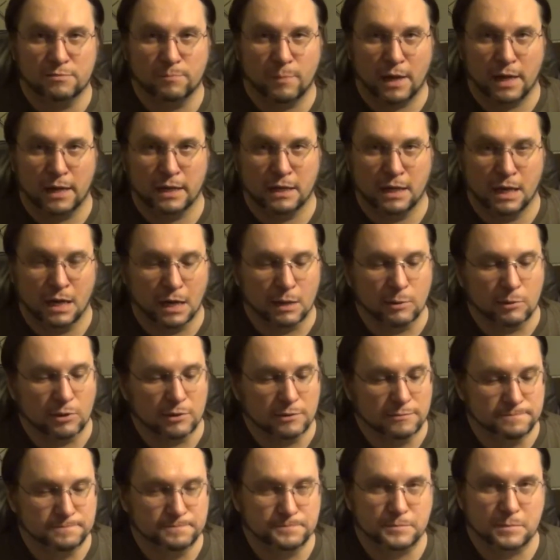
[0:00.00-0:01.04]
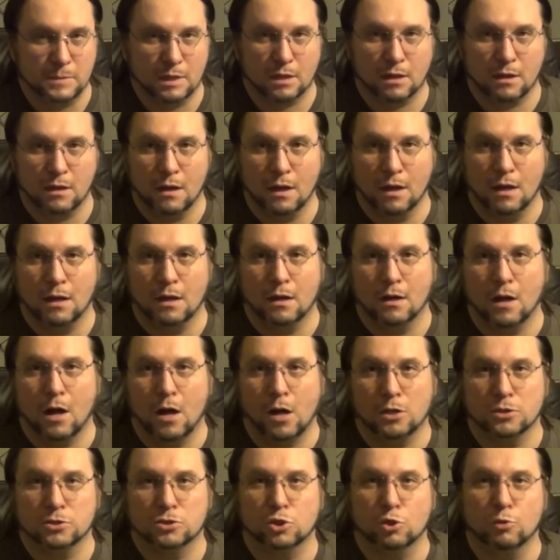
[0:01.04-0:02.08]
spy camera can
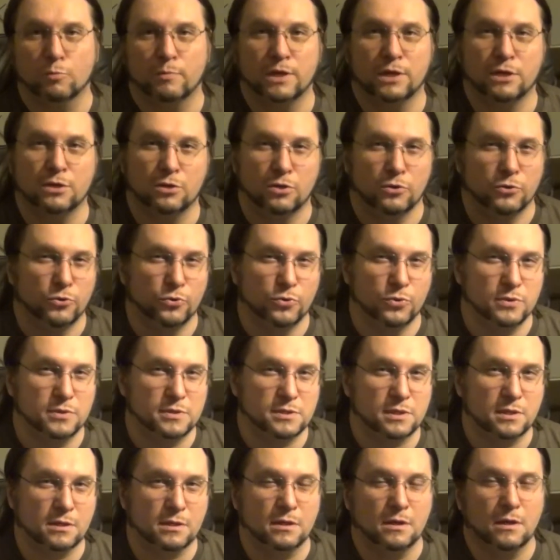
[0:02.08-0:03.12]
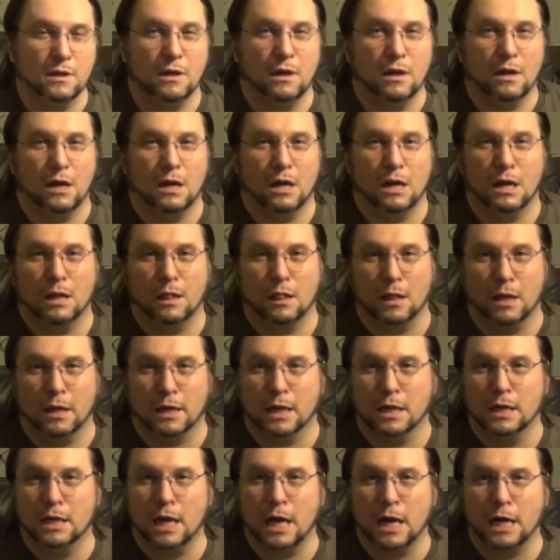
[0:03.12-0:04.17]
also be used like
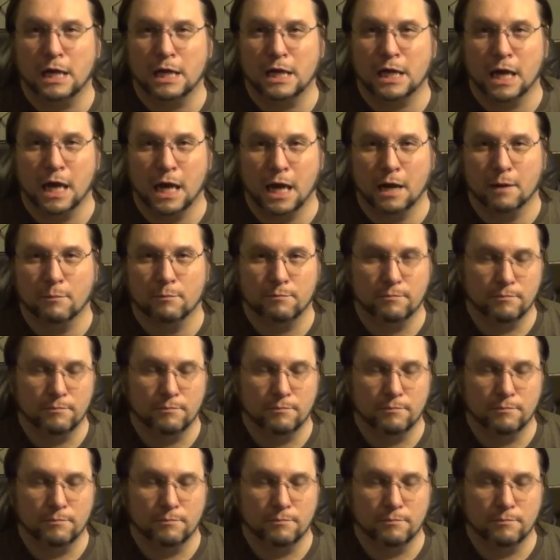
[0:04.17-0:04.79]
a nanny cam.